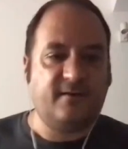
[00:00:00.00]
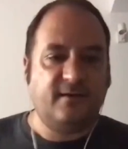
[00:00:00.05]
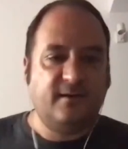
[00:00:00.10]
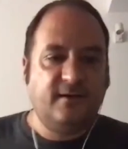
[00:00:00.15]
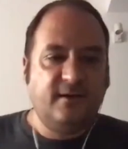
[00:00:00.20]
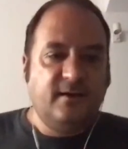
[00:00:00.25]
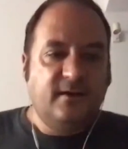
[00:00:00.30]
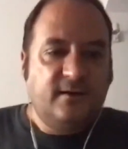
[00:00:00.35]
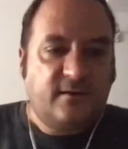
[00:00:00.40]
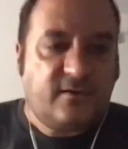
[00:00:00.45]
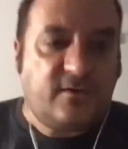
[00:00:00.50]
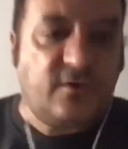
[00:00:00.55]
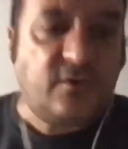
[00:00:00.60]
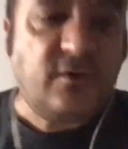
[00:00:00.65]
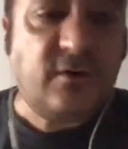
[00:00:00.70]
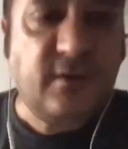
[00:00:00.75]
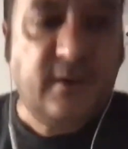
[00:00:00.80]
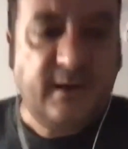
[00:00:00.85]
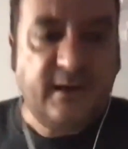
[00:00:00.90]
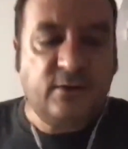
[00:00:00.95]

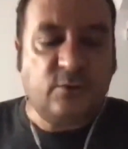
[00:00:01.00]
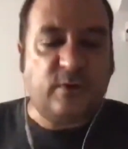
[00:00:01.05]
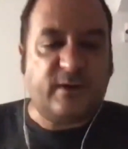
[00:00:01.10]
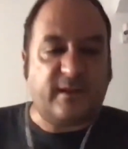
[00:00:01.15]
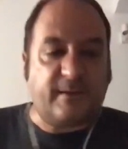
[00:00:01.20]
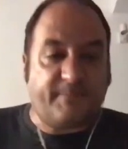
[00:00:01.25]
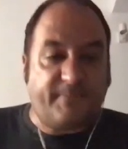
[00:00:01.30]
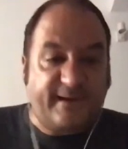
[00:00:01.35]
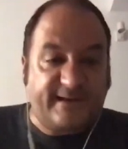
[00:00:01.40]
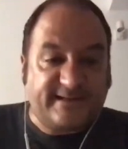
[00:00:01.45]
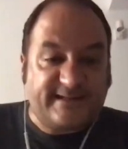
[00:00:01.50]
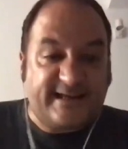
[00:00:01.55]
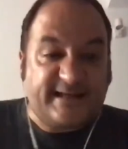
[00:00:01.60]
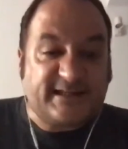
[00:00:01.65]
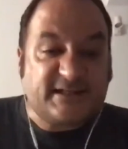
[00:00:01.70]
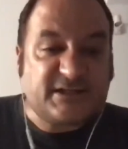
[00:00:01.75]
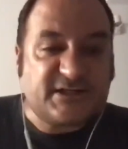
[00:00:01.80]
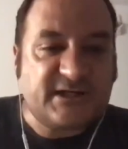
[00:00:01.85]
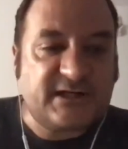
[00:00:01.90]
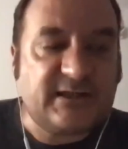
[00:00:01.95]
So it was a
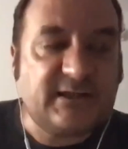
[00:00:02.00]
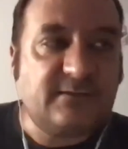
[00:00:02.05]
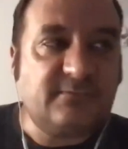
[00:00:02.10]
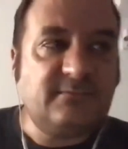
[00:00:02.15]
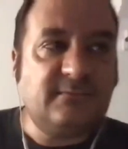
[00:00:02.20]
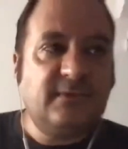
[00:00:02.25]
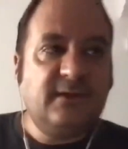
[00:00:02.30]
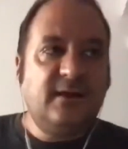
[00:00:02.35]
presential